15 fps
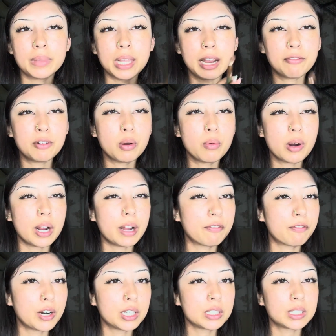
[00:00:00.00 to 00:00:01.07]
everywhere at
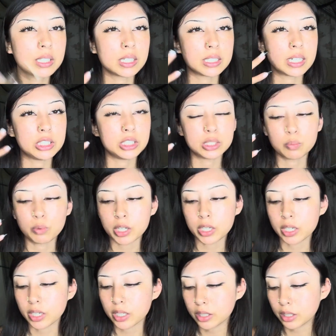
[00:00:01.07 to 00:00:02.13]
first, because I just want
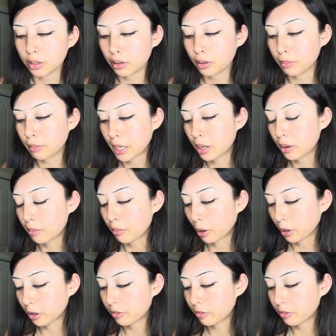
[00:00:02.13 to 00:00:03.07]
to, you know, make a mark